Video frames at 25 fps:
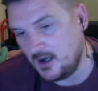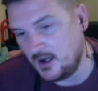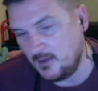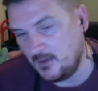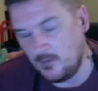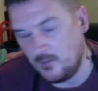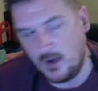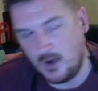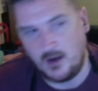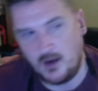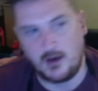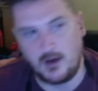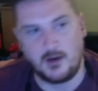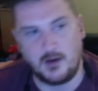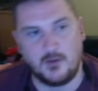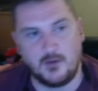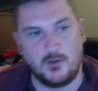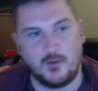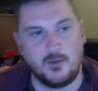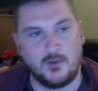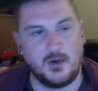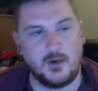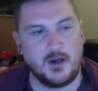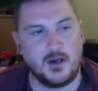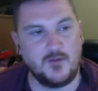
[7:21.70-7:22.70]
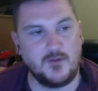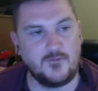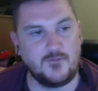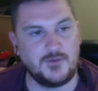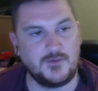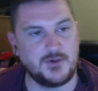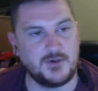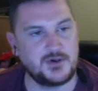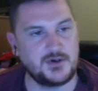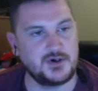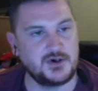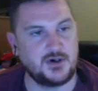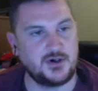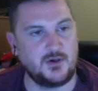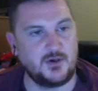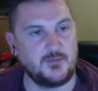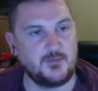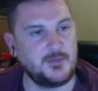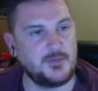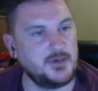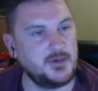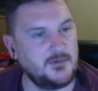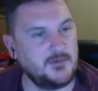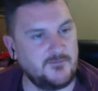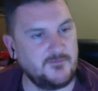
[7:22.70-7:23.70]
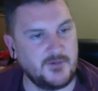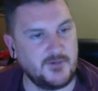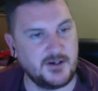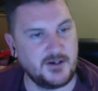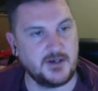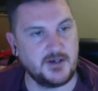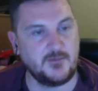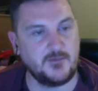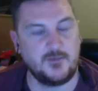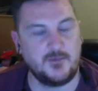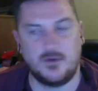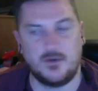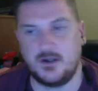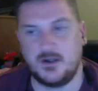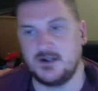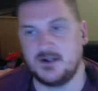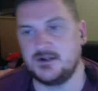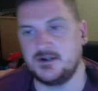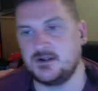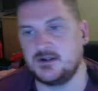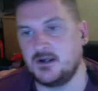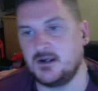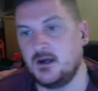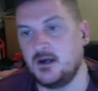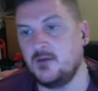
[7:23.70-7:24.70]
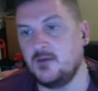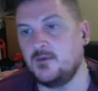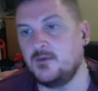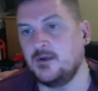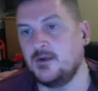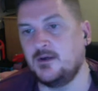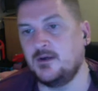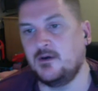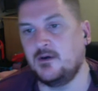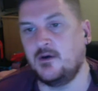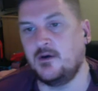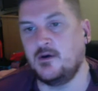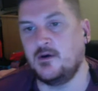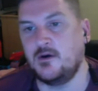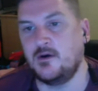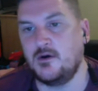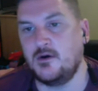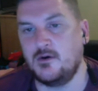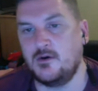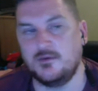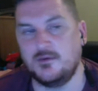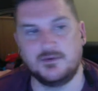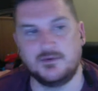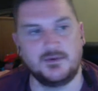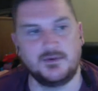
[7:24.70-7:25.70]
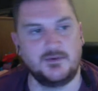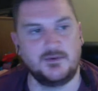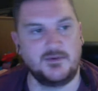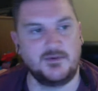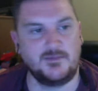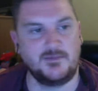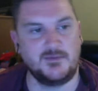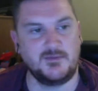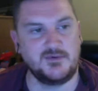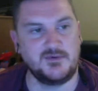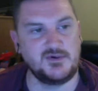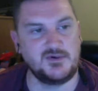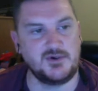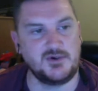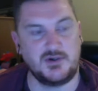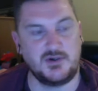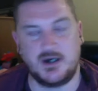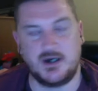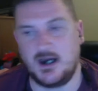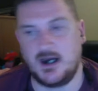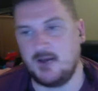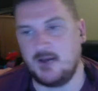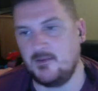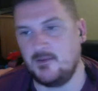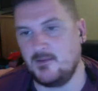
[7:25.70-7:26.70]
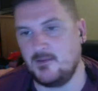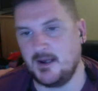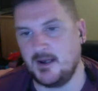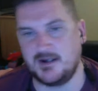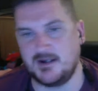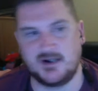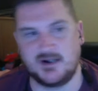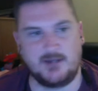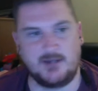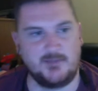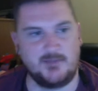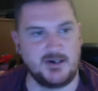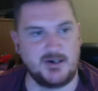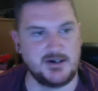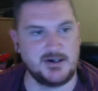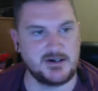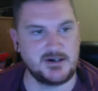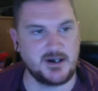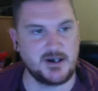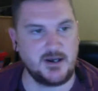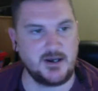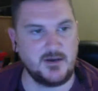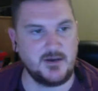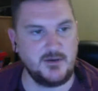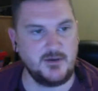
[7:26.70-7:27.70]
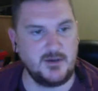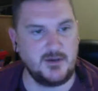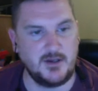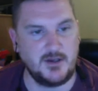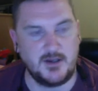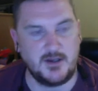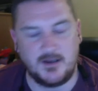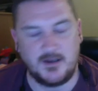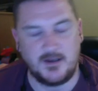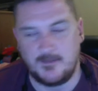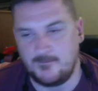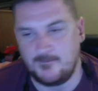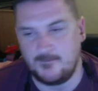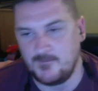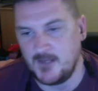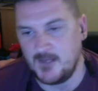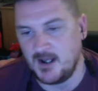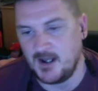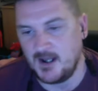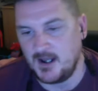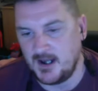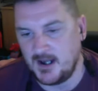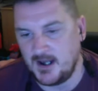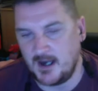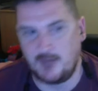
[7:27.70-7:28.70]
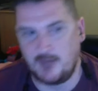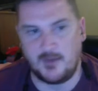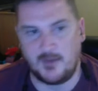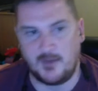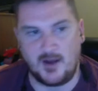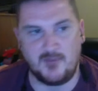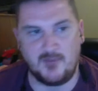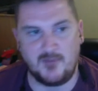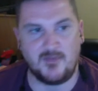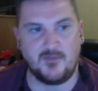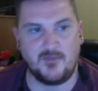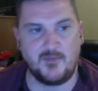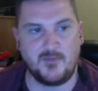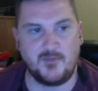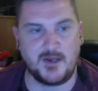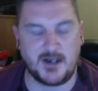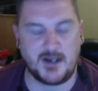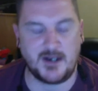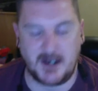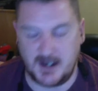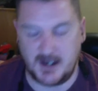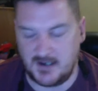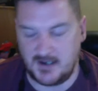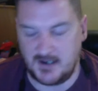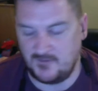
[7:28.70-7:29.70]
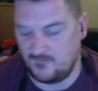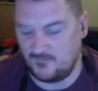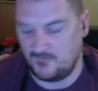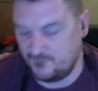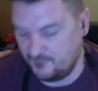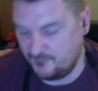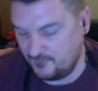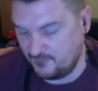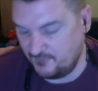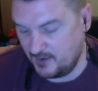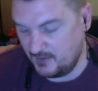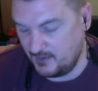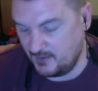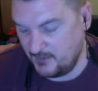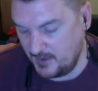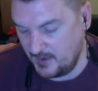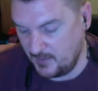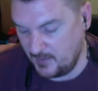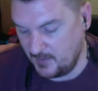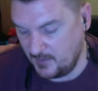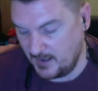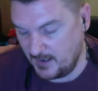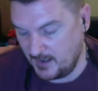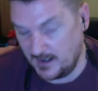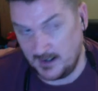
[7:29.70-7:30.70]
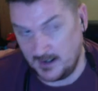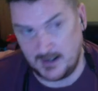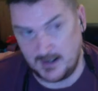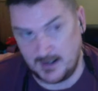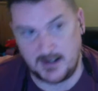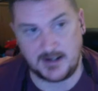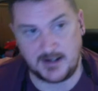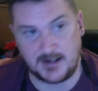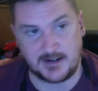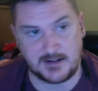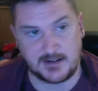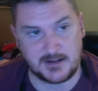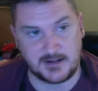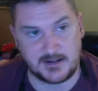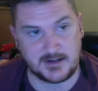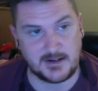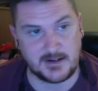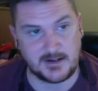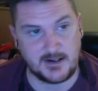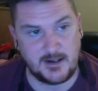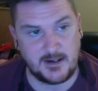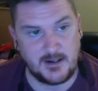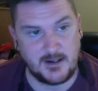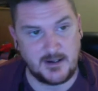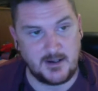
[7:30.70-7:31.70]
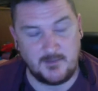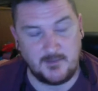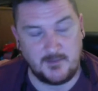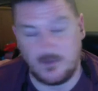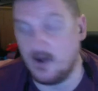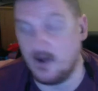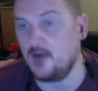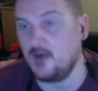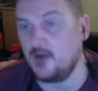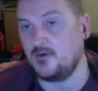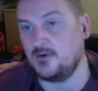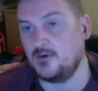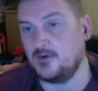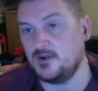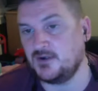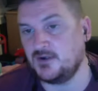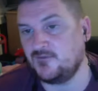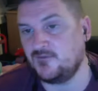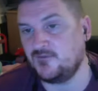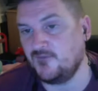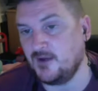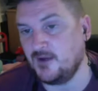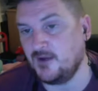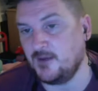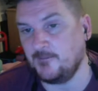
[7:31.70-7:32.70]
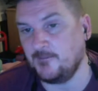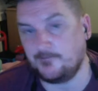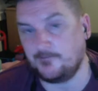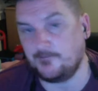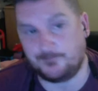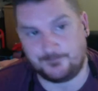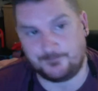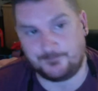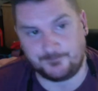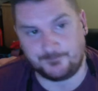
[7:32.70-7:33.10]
And we're all over the shop. And you're thinking, what is going on? I mean, 2-0 up about 10 minutes ago. And at the moment, we keep throwing away leads. But I've got this thing.